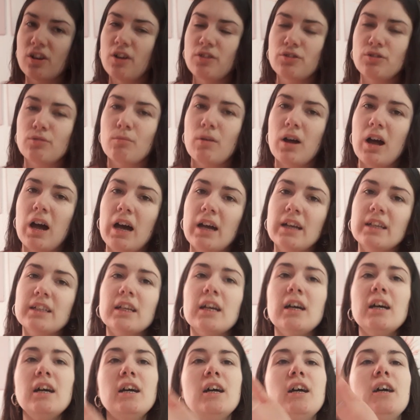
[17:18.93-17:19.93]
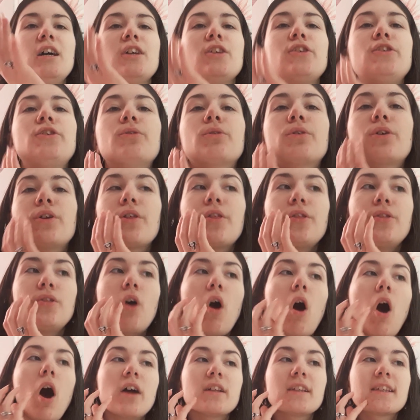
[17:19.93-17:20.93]
on your mind. Your
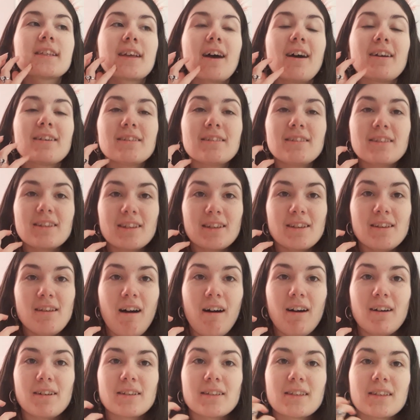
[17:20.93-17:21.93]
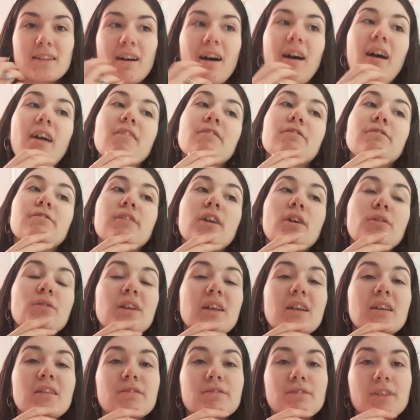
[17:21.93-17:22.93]
thoughts, ideas are
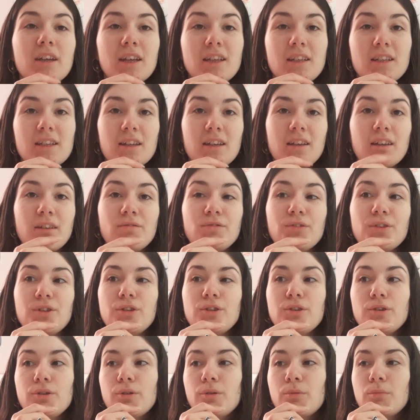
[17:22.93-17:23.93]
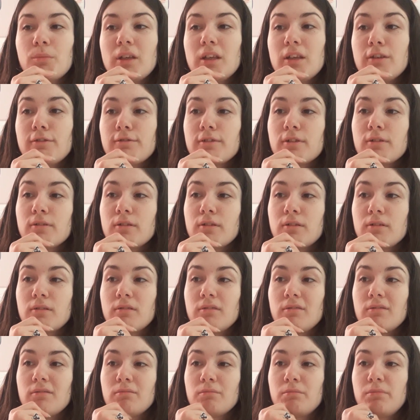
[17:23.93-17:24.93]
very innovative. You may
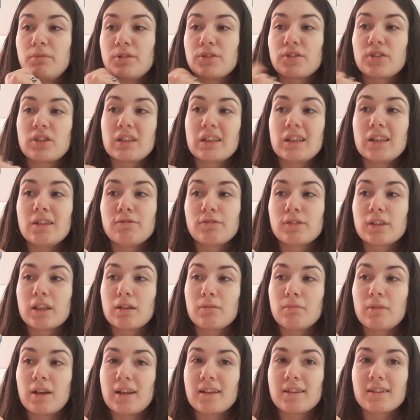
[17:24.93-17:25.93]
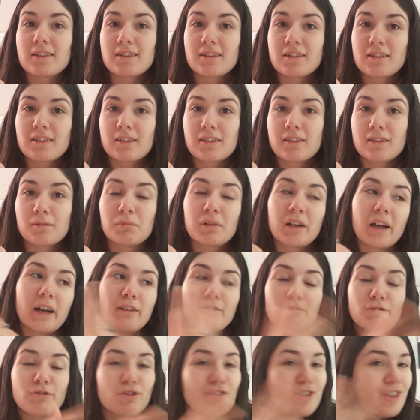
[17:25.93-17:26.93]
even perceive them as some
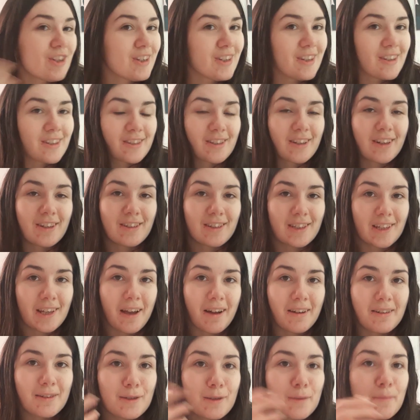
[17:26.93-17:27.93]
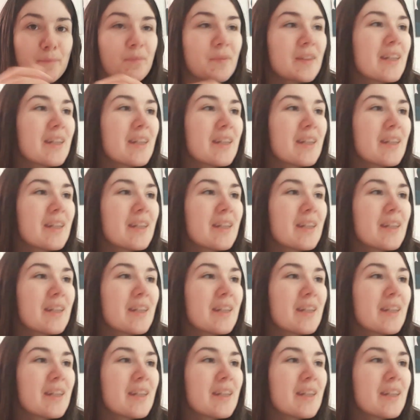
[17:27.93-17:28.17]
kind of genius ideas